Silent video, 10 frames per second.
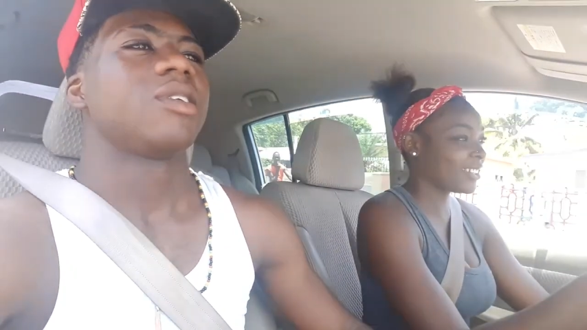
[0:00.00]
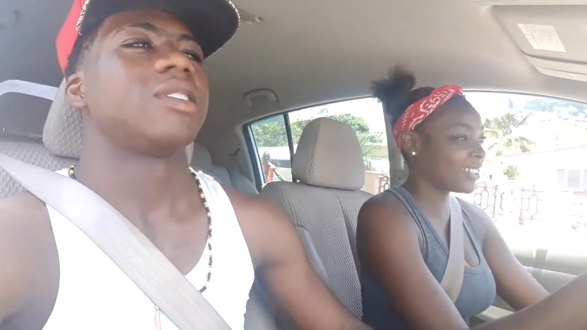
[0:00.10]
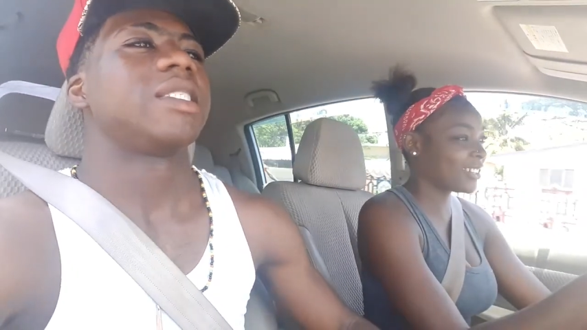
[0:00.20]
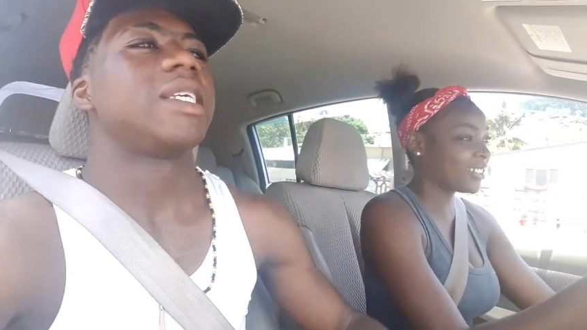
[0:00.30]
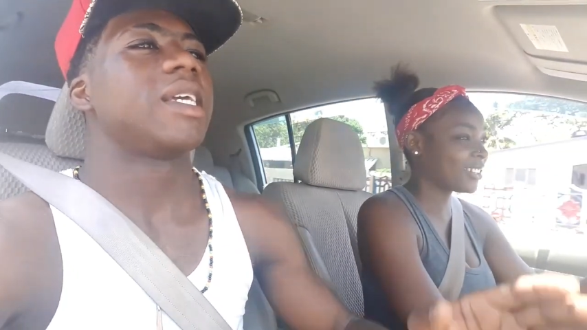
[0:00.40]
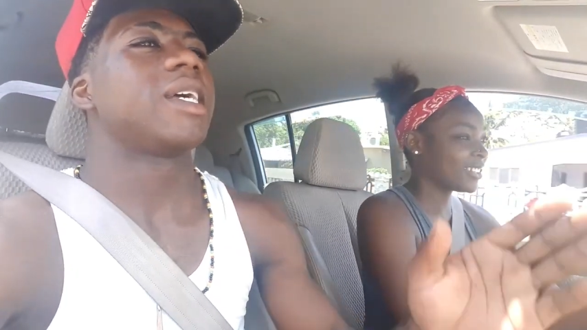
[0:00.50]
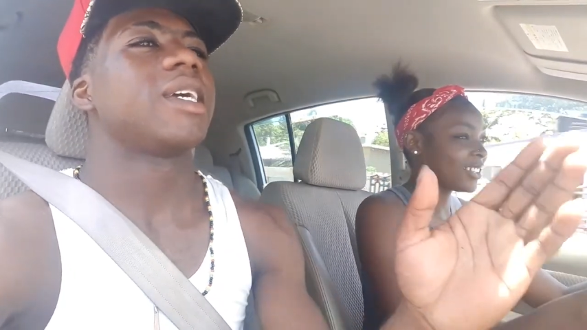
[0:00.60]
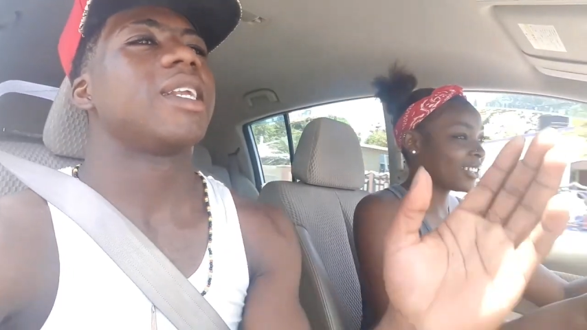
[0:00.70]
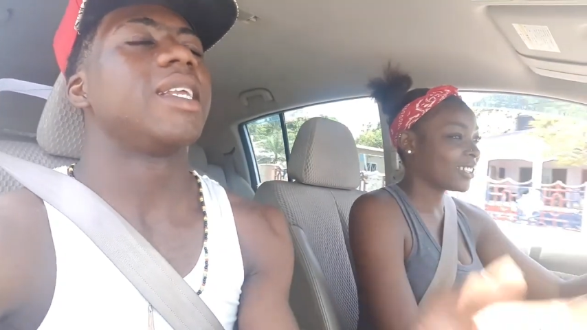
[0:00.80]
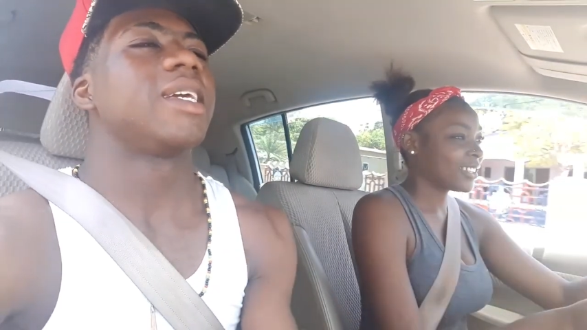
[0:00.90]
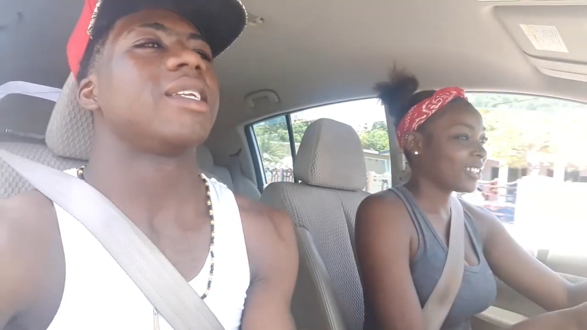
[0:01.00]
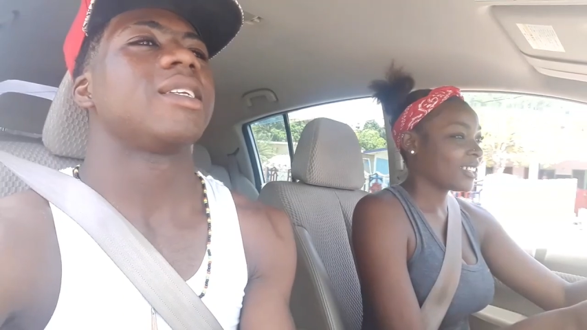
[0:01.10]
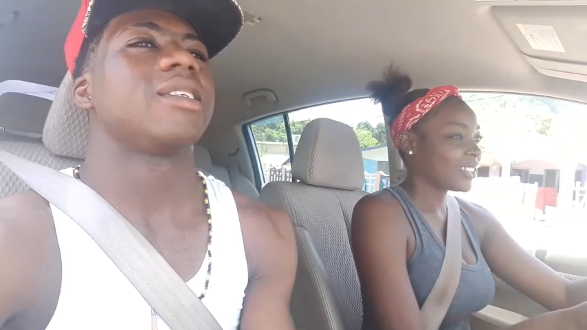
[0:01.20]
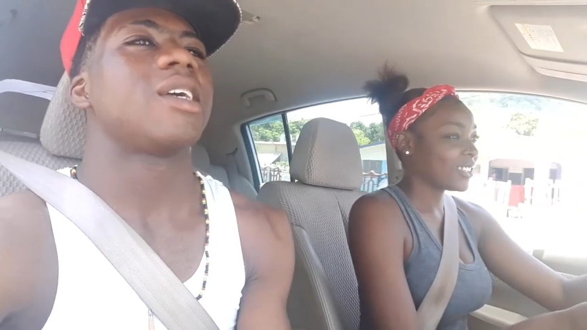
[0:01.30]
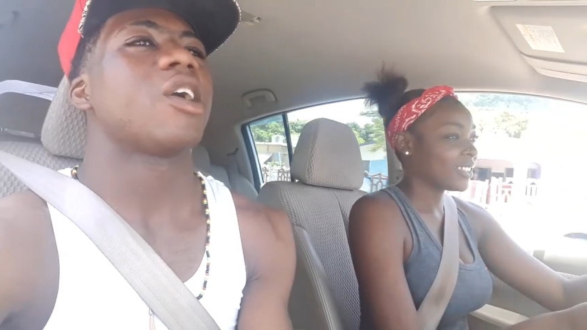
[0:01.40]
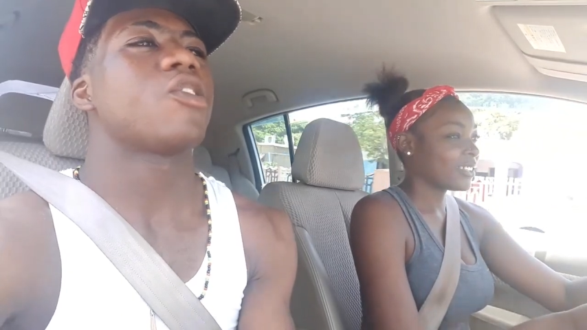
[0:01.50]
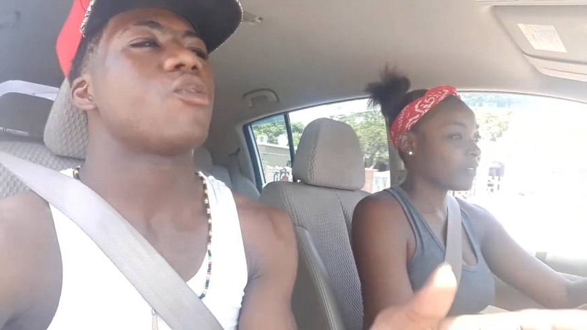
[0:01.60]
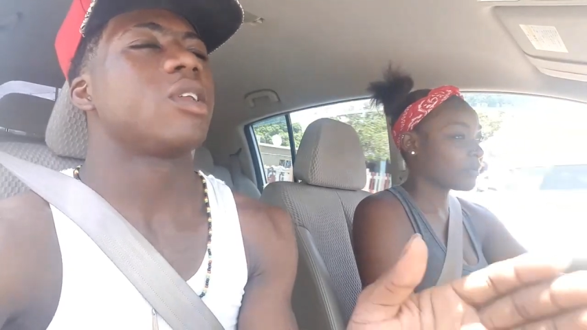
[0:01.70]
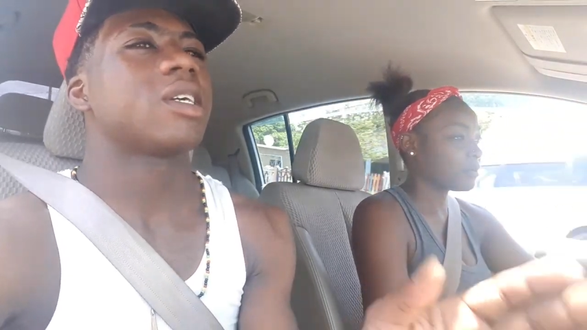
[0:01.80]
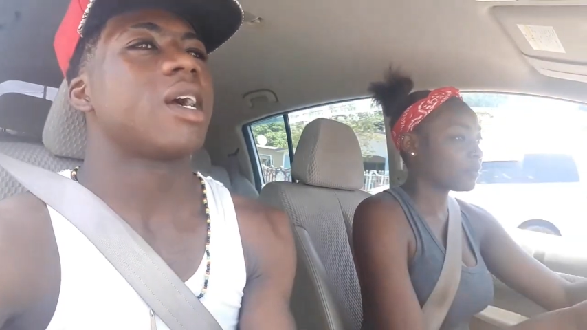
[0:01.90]
Speaker 1: Stay in your lane, you grow
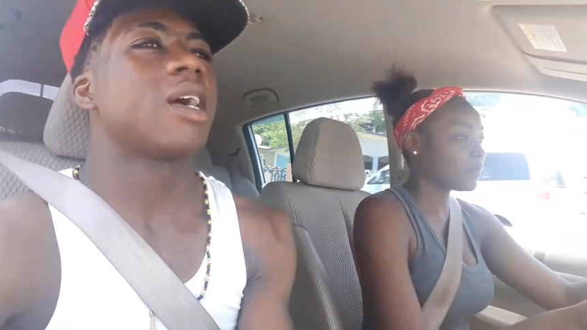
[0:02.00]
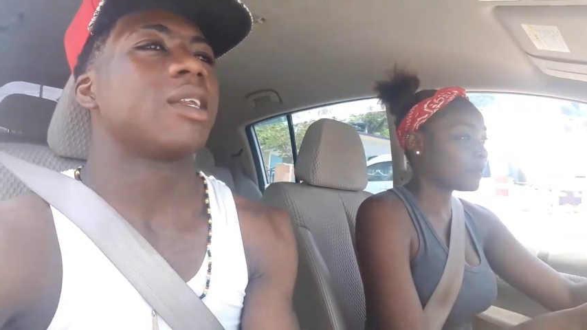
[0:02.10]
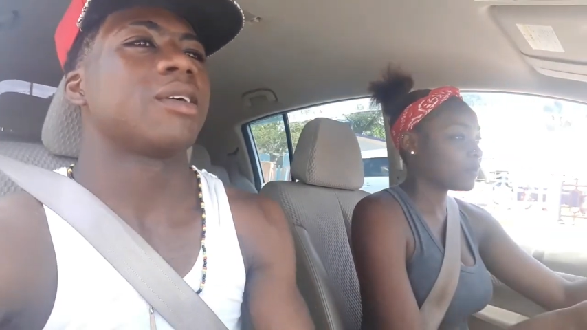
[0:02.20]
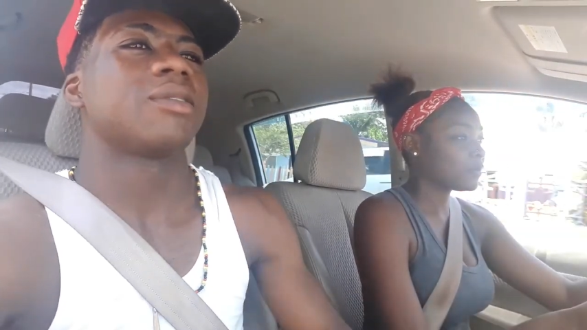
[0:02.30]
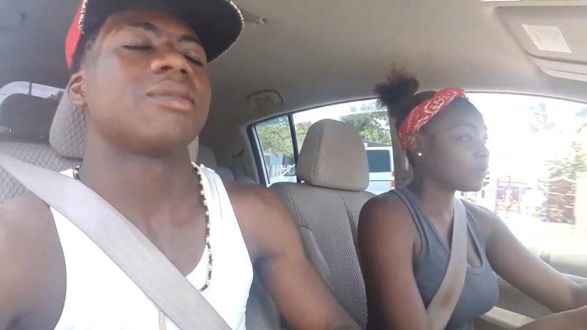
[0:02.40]
in the corner.